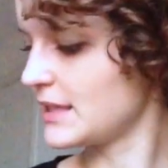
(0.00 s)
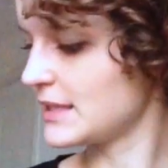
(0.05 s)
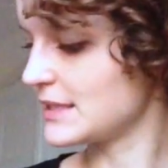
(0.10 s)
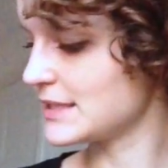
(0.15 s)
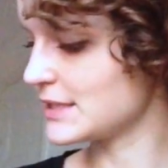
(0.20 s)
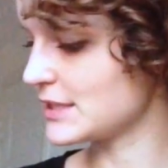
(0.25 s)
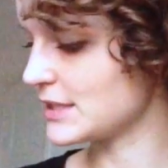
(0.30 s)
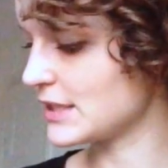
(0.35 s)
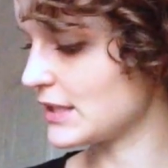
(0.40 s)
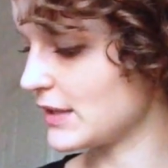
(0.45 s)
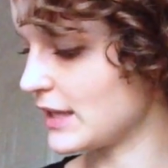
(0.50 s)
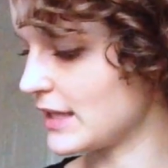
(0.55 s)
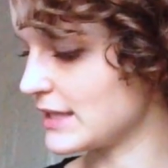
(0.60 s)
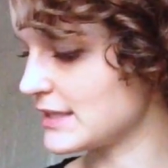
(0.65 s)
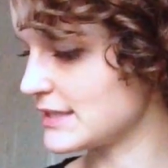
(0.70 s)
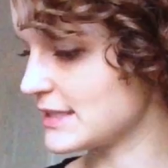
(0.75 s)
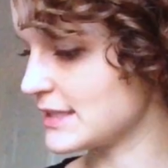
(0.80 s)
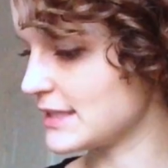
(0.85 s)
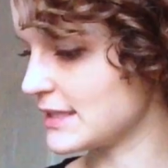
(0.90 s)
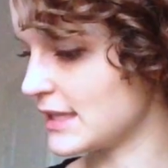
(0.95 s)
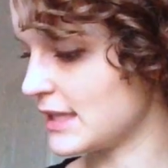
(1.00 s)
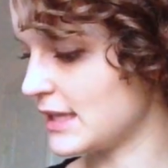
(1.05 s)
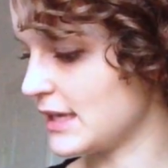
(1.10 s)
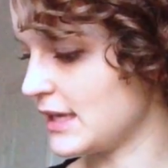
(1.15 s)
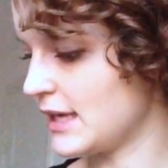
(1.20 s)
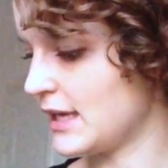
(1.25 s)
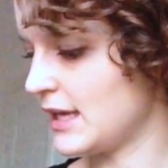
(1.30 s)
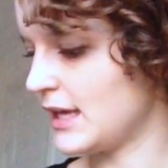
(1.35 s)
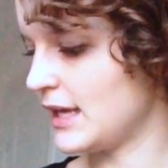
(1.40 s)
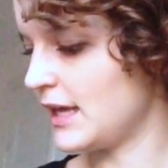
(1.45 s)
So
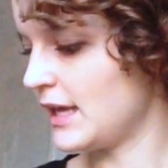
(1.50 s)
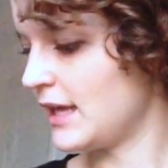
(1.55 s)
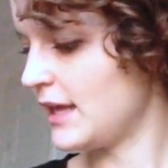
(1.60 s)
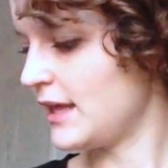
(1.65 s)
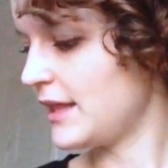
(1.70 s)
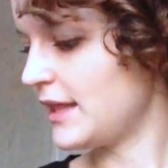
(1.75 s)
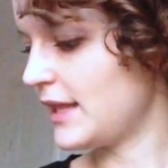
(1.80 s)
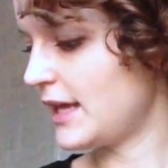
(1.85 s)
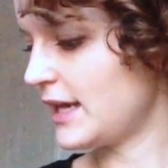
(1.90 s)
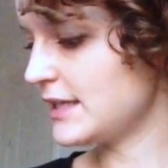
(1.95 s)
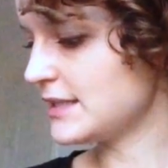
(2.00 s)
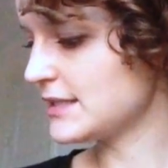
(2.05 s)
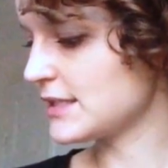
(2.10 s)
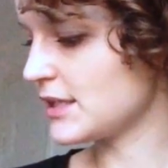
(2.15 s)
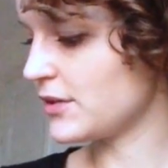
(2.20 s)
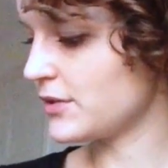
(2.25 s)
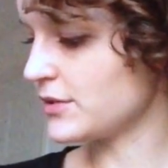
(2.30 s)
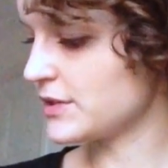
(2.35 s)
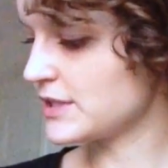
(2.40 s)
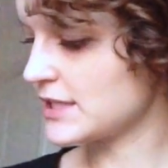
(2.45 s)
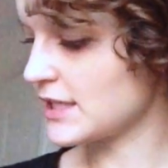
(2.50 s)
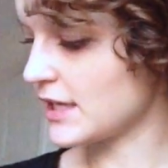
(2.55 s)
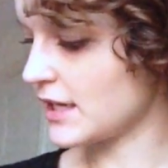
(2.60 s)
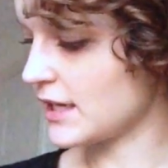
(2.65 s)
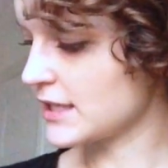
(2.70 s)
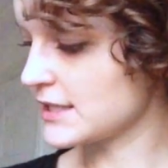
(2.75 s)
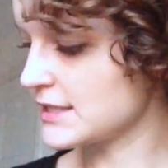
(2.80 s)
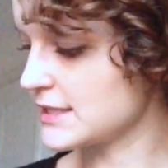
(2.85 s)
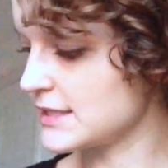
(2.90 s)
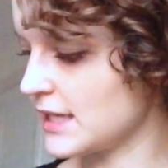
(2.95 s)
that is those
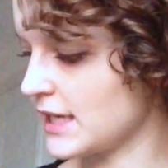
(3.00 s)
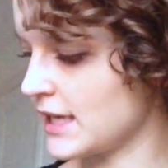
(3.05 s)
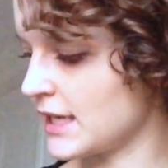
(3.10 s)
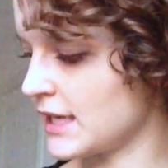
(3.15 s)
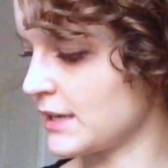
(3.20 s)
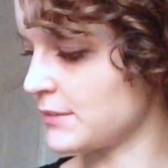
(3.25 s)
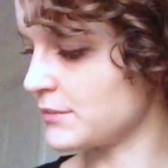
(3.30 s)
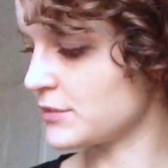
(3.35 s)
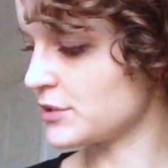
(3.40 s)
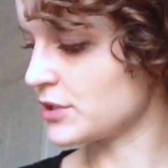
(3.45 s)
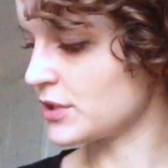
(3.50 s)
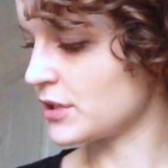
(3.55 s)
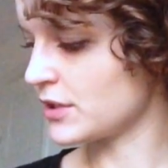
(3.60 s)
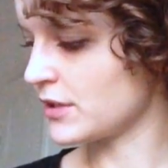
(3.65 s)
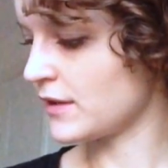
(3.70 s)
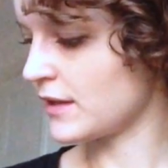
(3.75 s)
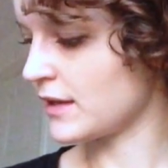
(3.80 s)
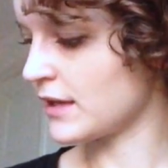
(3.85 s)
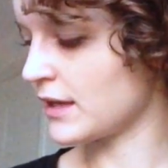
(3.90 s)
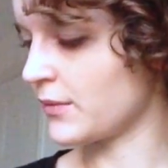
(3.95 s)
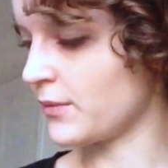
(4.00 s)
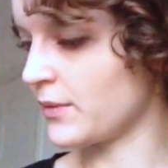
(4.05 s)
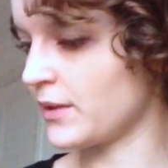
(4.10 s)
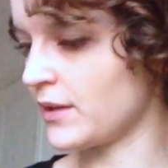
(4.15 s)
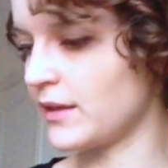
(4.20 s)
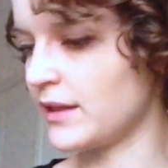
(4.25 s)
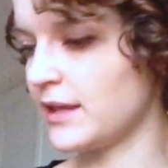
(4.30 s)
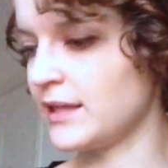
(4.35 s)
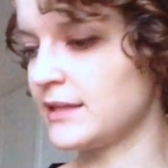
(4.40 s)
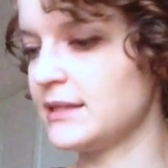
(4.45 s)
socks, and I'm sure that I
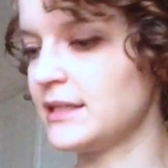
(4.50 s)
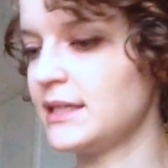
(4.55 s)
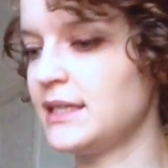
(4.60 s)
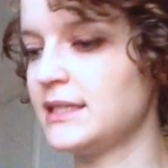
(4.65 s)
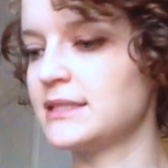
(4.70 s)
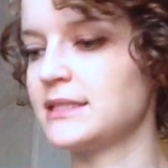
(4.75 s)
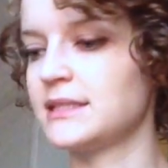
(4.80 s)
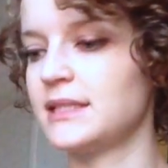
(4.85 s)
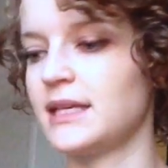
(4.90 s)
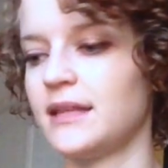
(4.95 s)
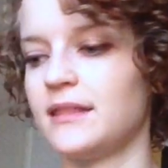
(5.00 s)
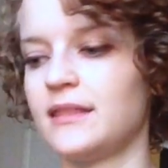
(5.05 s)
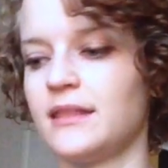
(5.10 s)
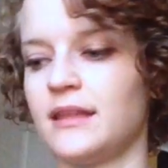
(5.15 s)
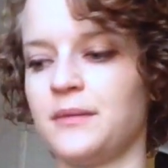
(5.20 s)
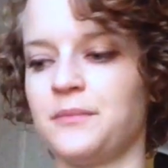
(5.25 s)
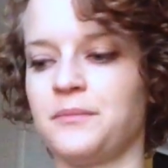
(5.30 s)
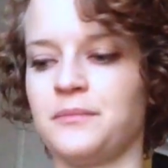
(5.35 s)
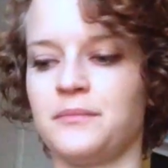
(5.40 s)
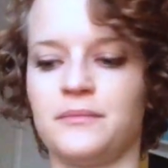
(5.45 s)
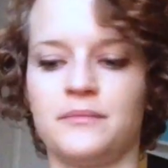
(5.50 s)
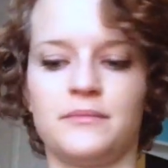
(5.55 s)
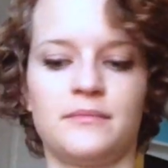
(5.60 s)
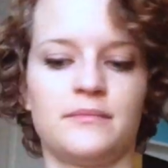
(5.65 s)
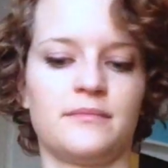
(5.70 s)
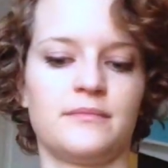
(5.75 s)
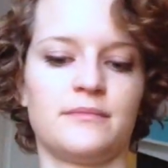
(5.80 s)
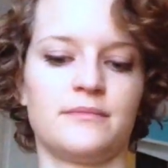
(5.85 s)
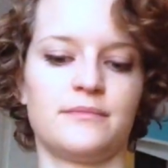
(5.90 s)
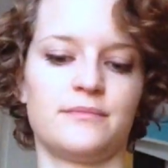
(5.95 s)
will at least get them
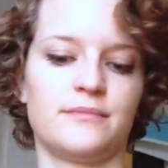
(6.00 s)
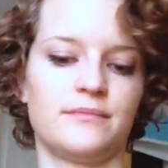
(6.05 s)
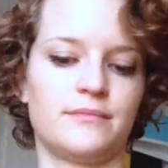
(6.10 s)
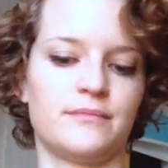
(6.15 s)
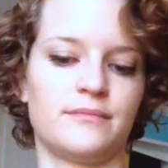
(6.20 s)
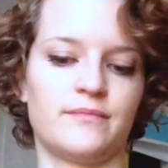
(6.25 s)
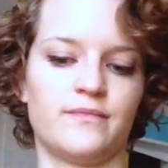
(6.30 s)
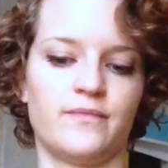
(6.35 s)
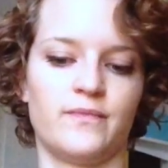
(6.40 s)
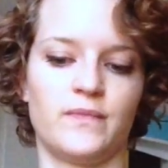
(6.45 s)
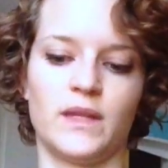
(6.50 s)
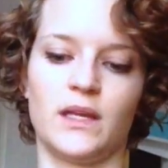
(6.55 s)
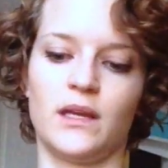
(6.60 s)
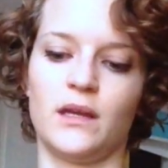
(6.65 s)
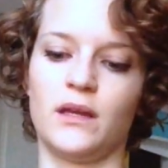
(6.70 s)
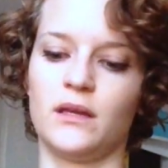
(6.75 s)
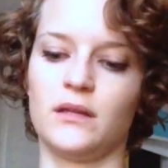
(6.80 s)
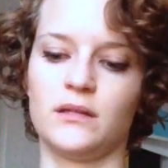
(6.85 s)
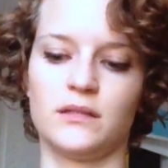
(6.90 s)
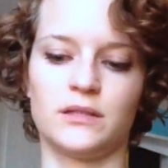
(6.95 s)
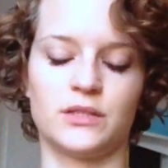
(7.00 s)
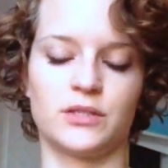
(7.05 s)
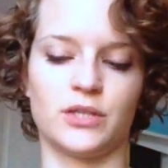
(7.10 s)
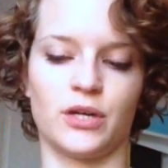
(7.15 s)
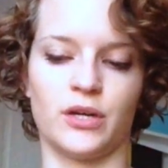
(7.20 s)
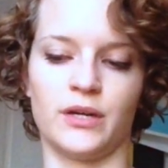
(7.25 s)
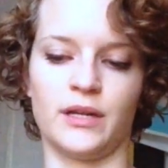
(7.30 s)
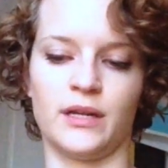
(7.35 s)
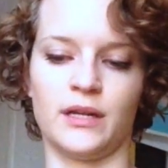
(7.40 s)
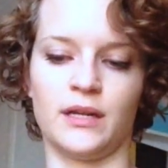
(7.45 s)

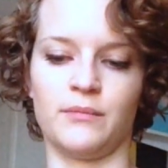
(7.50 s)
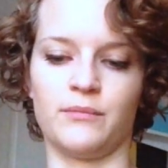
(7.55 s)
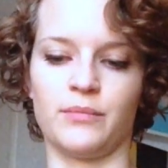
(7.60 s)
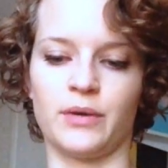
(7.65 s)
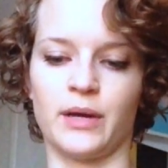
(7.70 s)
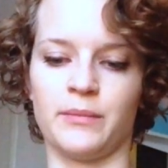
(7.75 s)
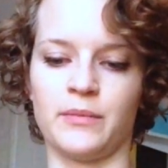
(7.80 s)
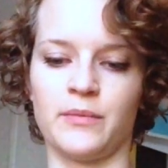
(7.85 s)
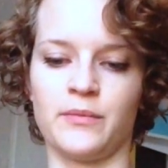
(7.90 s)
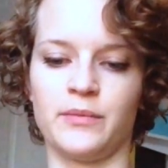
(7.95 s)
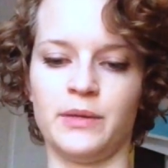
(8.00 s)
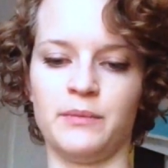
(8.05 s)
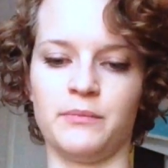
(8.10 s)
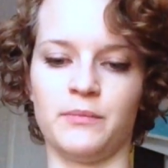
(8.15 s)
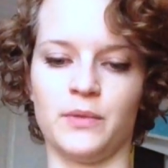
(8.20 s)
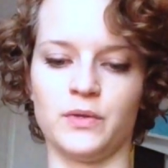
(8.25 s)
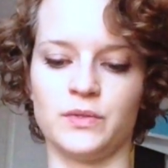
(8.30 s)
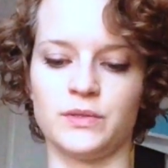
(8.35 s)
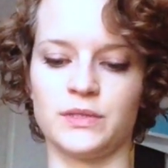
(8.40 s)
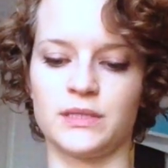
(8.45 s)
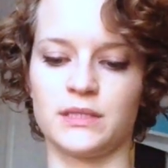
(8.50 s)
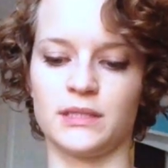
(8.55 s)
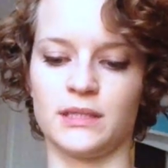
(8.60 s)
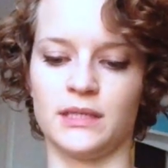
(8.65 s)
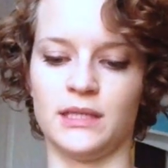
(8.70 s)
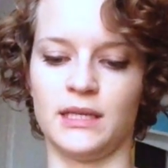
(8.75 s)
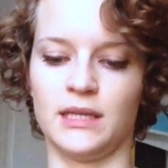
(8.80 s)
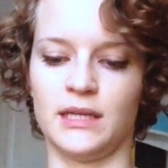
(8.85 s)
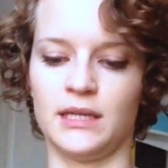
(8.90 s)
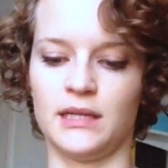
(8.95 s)
started and probably
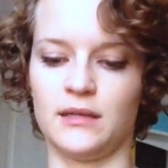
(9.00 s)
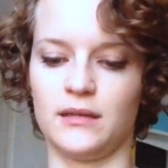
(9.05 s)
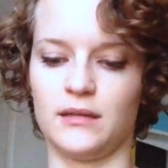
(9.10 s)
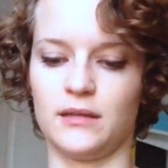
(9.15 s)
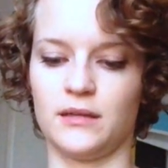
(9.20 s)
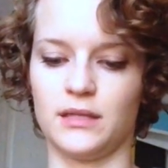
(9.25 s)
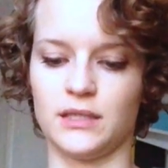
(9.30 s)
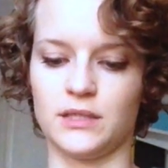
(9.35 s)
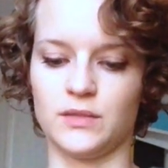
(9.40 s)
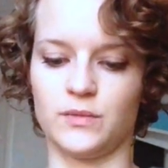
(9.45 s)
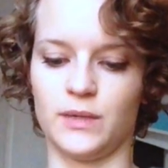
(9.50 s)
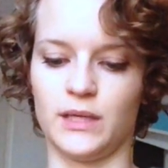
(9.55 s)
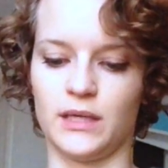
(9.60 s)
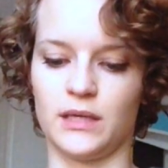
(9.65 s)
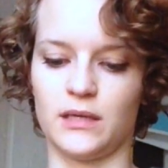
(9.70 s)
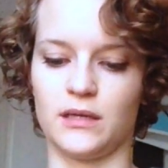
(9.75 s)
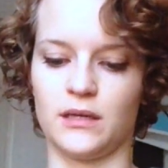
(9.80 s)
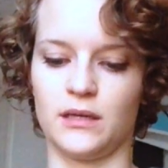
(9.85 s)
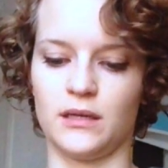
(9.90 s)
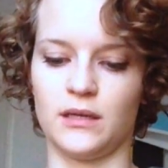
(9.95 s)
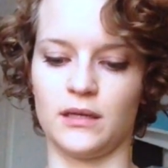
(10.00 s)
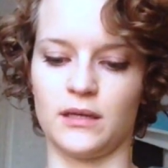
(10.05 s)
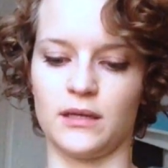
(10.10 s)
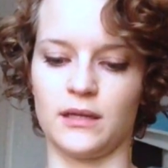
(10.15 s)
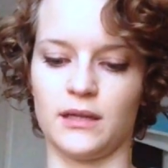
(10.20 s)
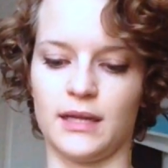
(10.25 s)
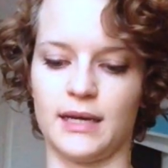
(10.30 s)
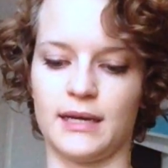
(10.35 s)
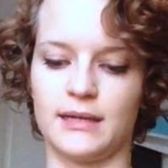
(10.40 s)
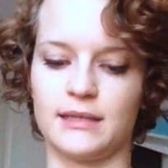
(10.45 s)
mostly knit this week in
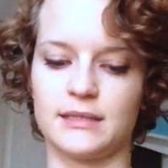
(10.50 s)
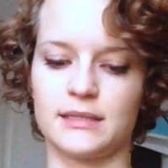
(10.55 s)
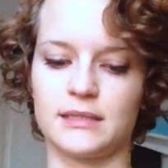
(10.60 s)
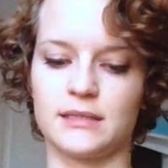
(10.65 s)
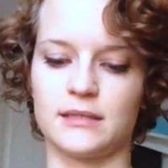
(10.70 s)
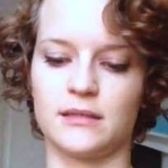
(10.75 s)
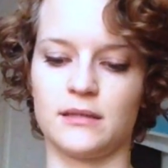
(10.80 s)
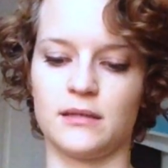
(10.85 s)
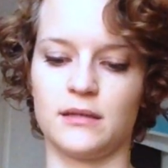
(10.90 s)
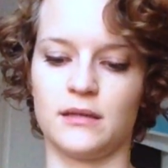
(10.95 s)
class.